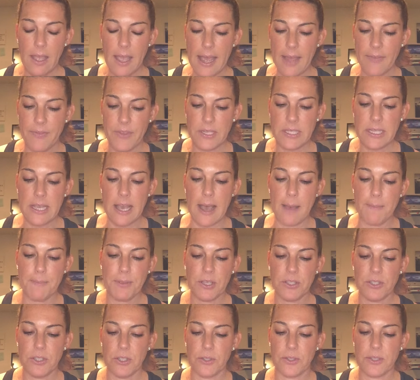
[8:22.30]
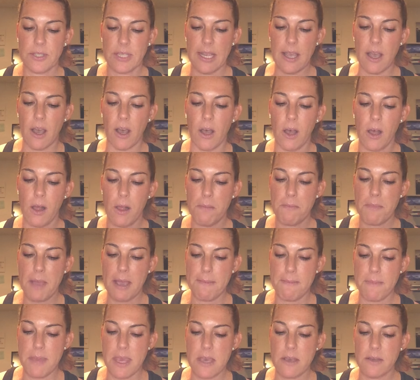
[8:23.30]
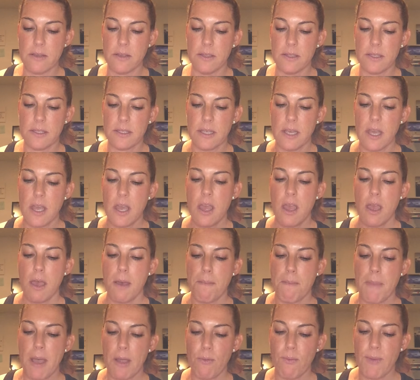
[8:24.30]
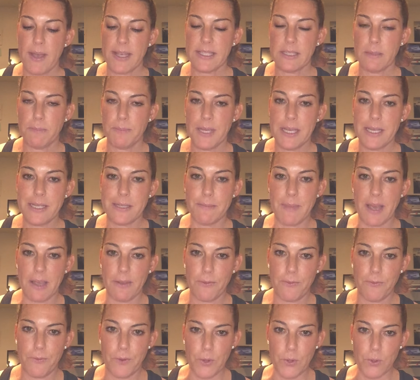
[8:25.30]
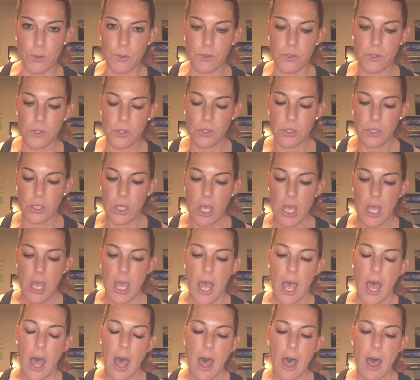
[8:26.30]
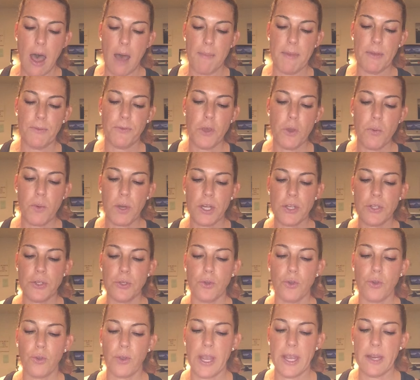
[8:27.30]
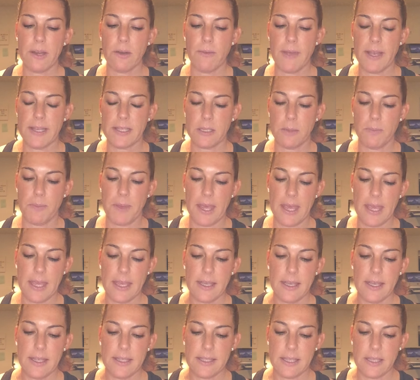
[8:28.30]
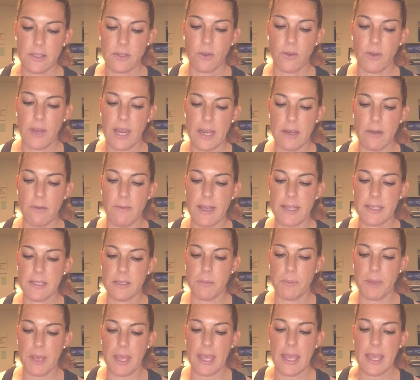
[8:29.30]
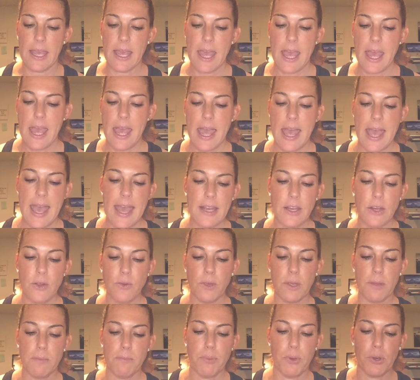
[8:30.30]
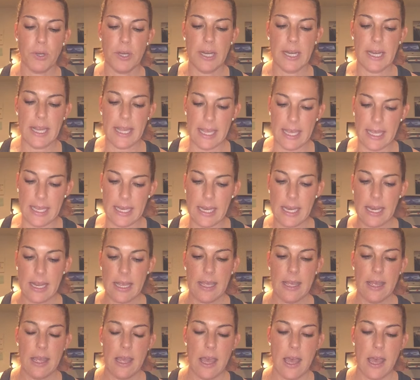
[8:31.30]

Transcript: at the top because you'll see all my meals, my recipes, my foods. If you want to do create a recipe, it says create a recipe and you can put it in.